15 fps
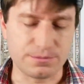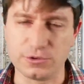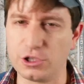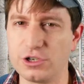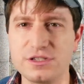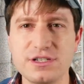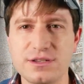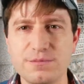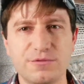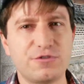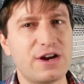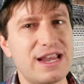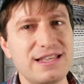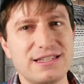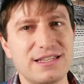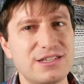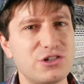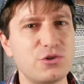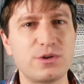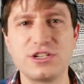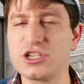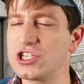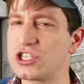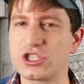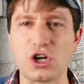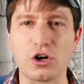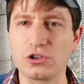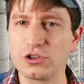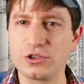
learn some phrases. You can just start